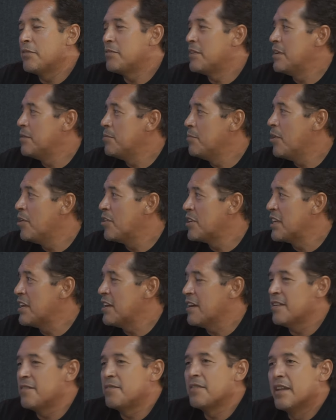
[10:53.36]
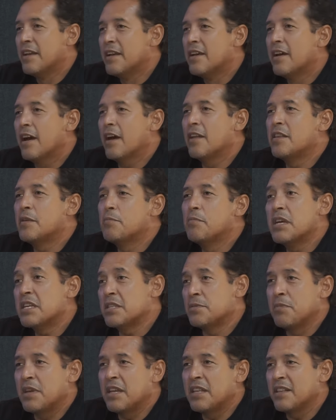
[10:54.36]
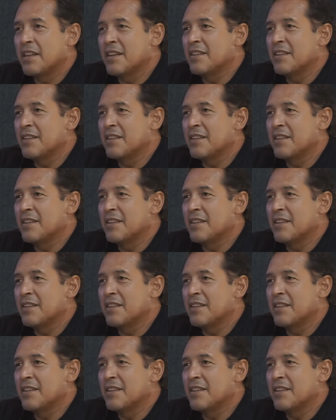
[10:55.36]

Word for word: the money and the investment.